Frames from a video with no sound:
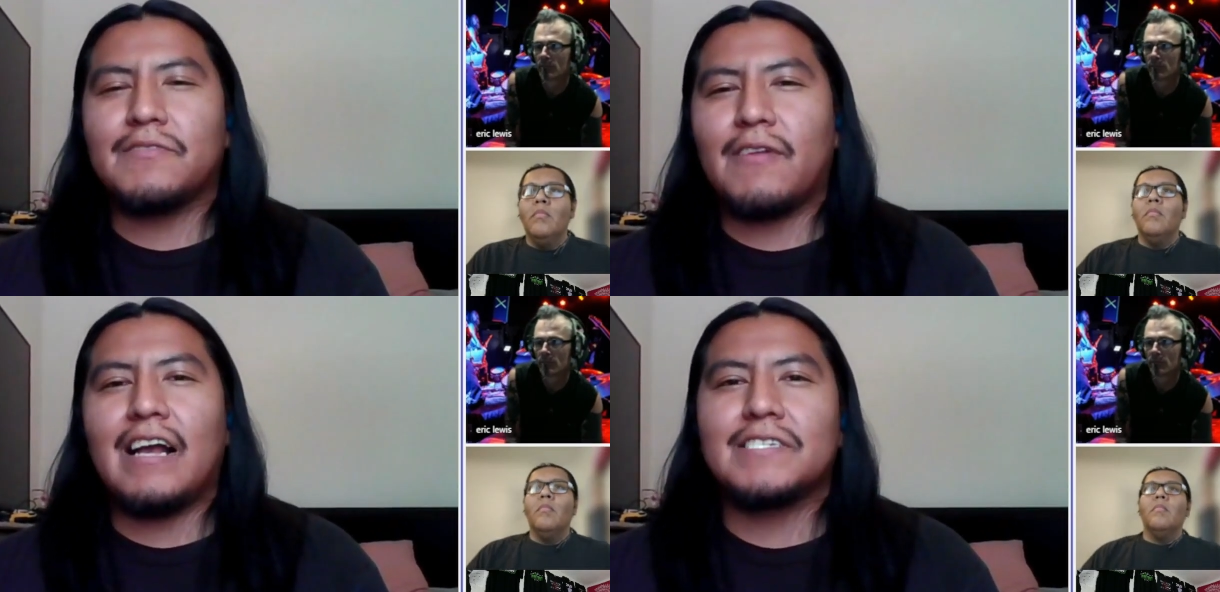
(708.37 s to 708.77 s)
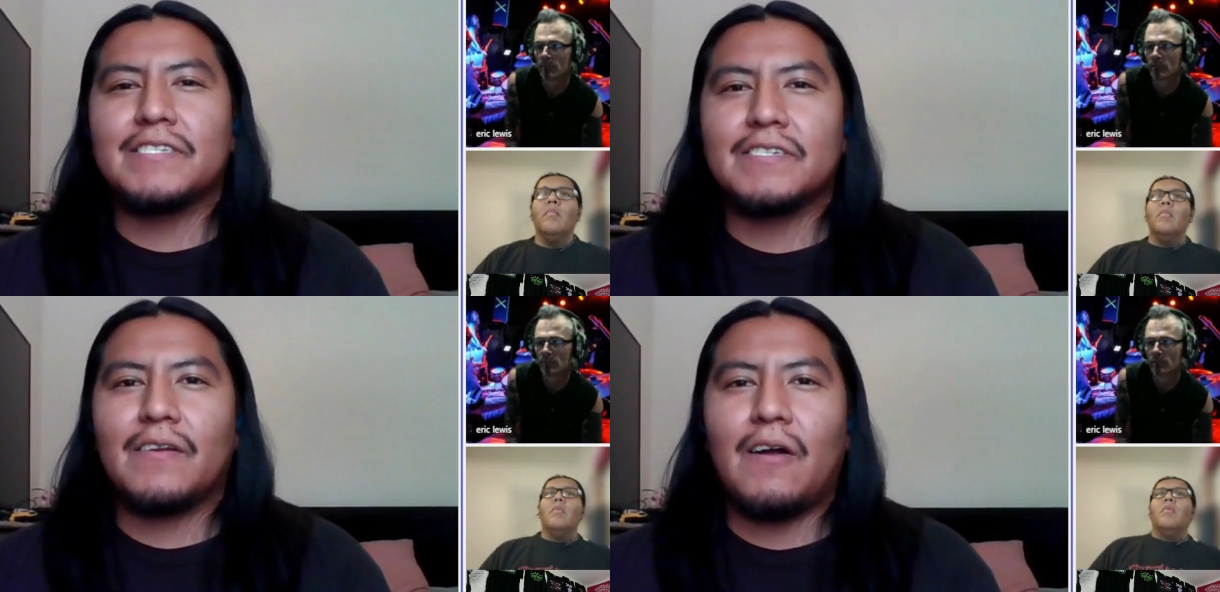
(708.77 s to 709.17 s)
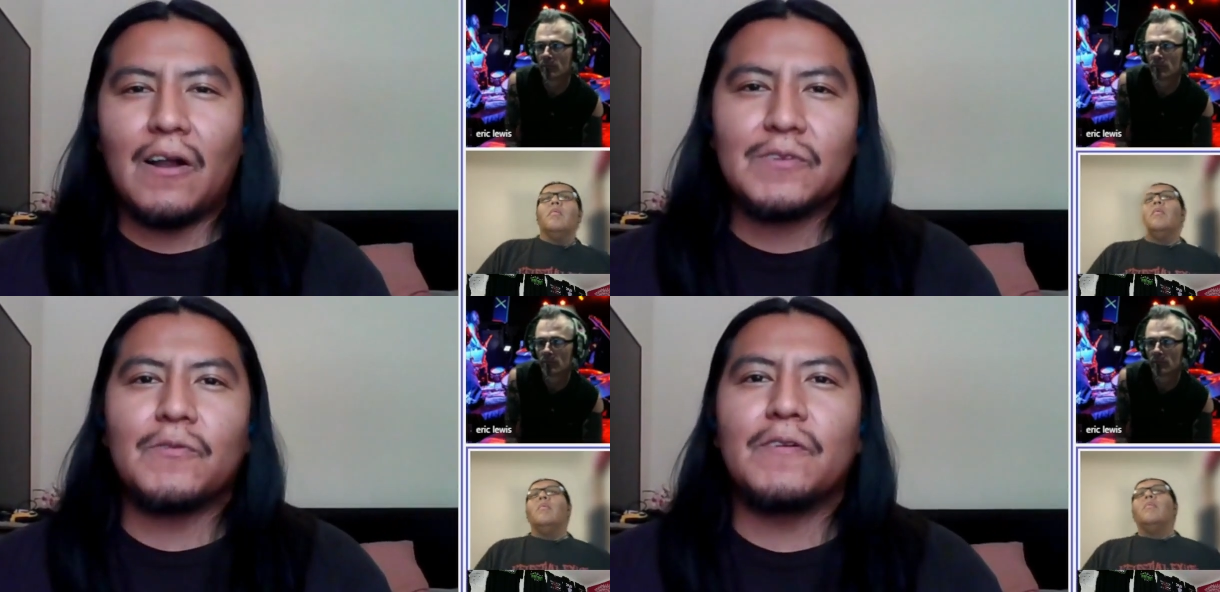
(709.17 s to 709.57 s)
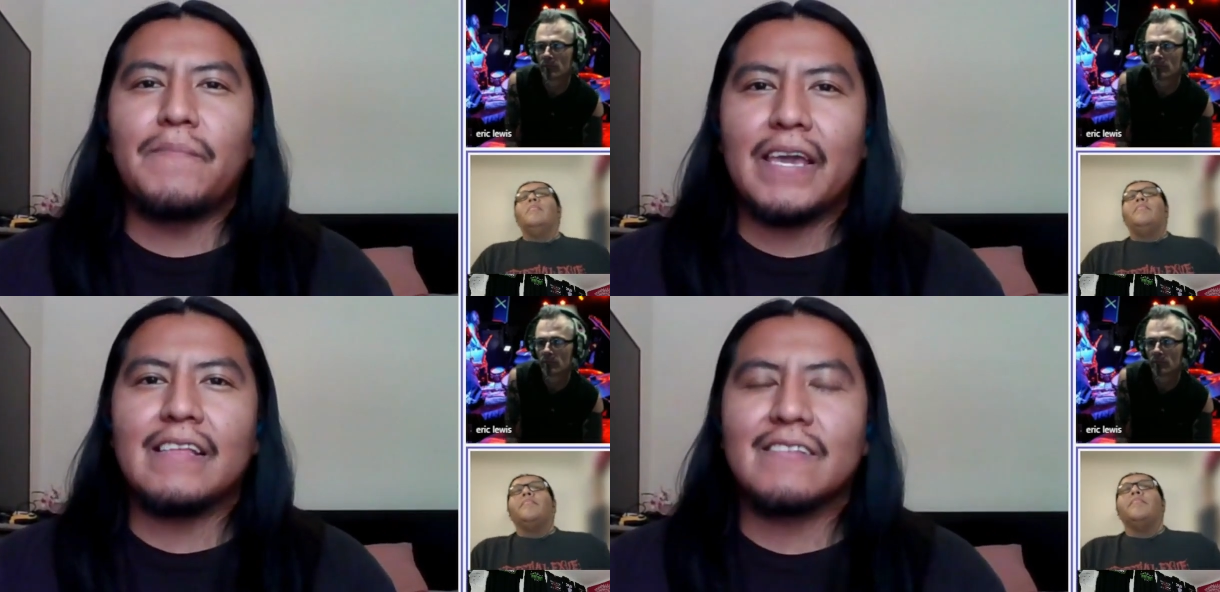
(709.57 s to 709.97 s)
Speaker 1: this thrash
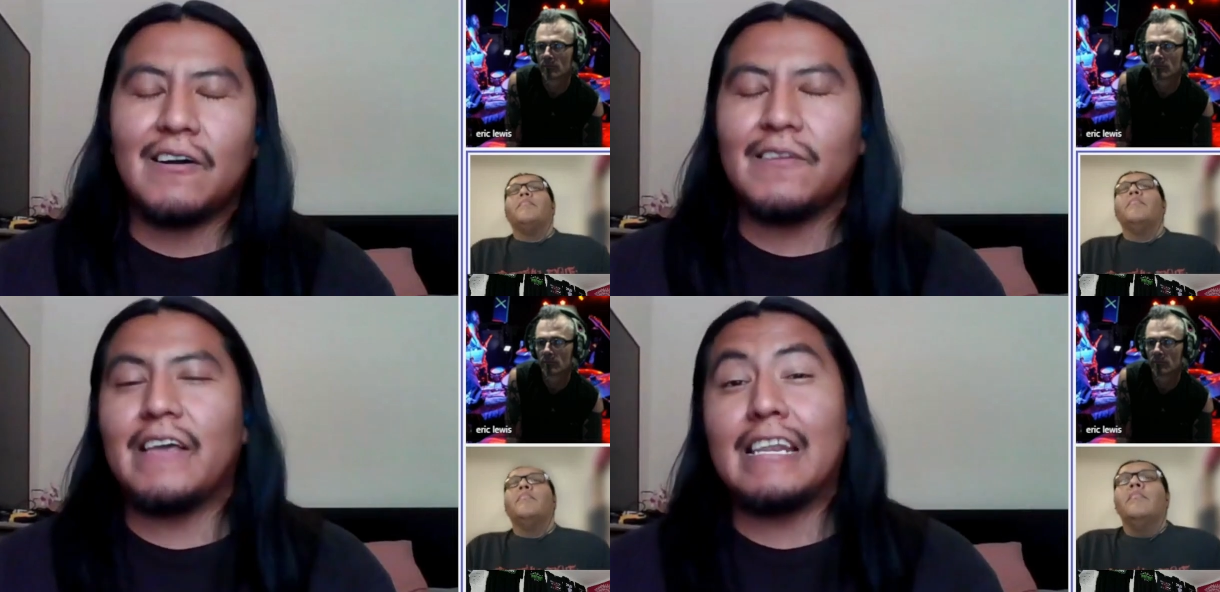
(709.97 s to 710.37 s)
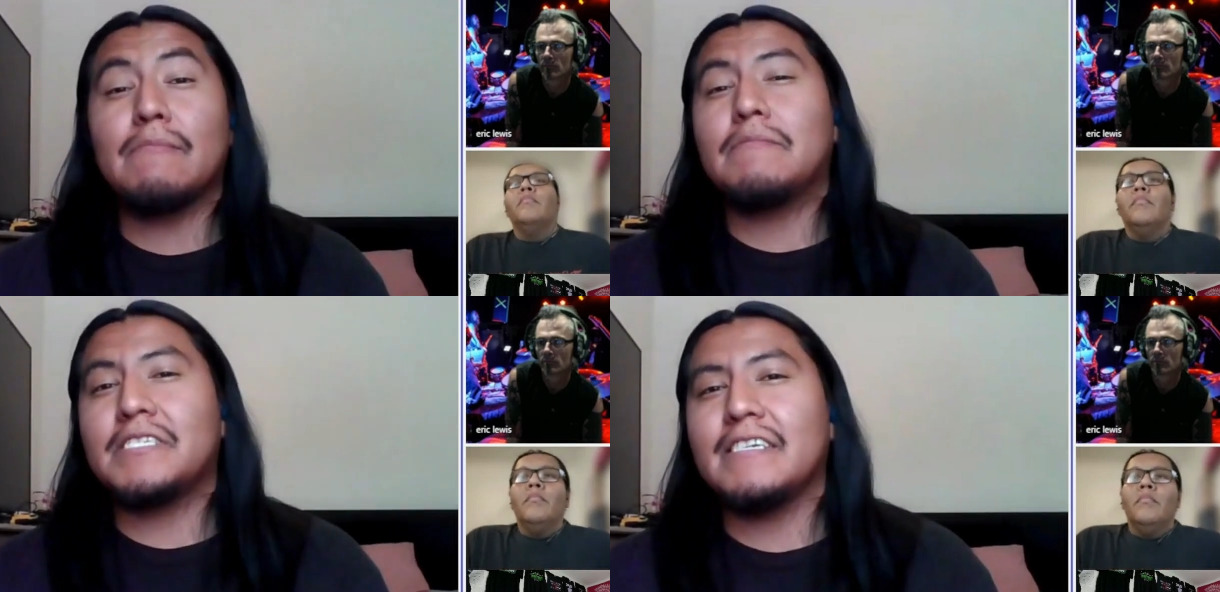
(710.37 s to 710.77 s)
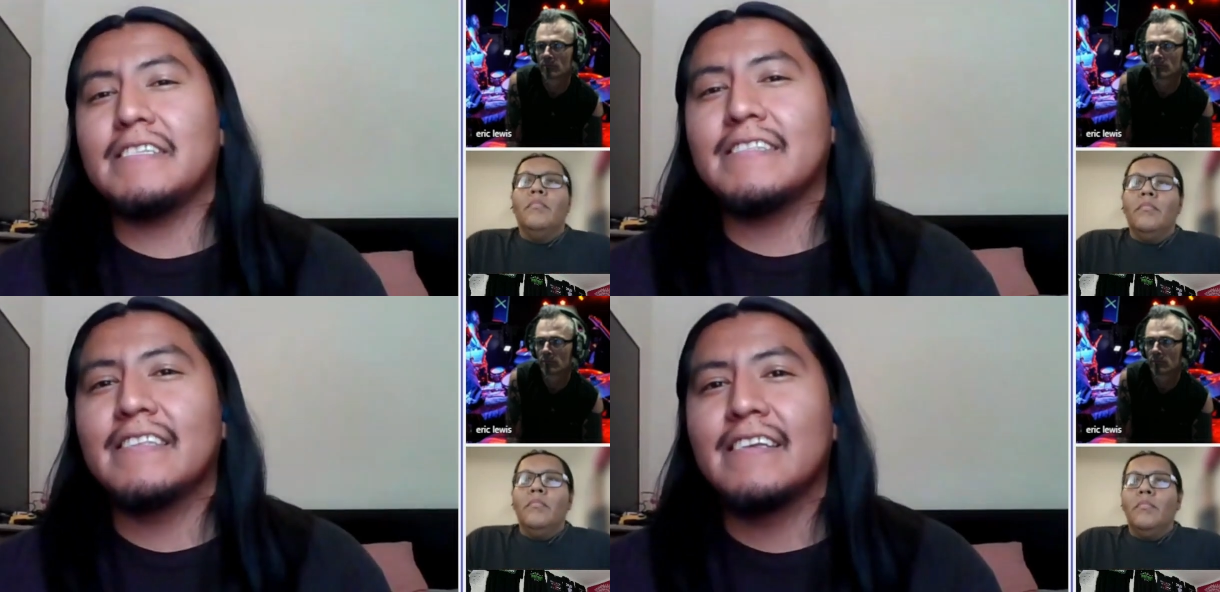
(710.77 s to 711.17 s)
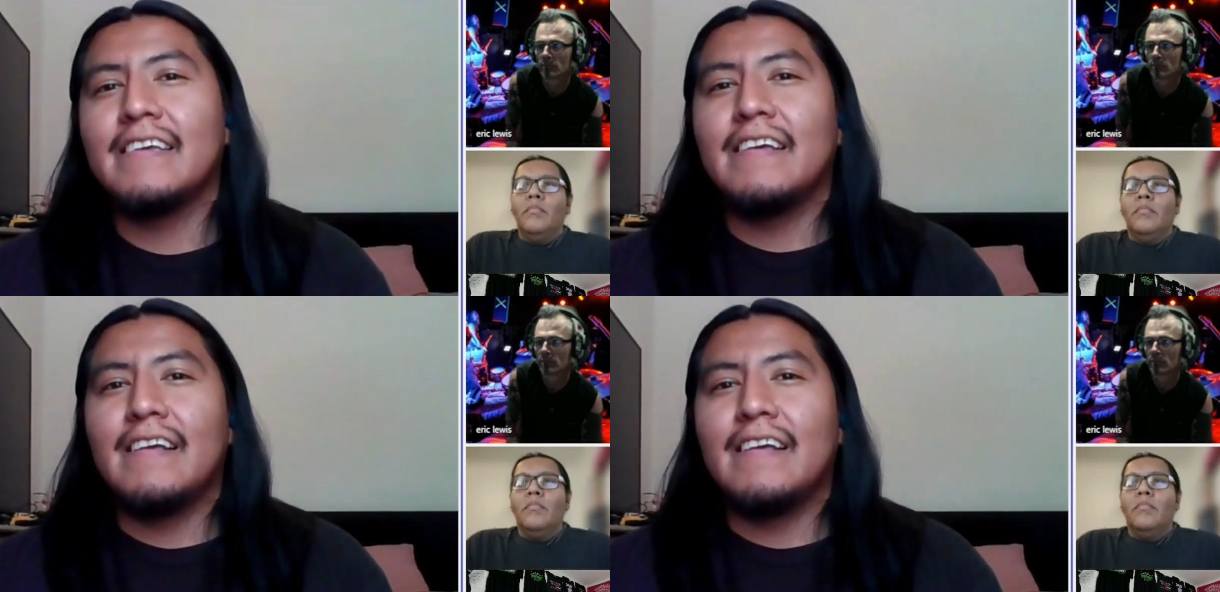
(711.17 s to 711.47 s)
hardcore band called Enemy Machine.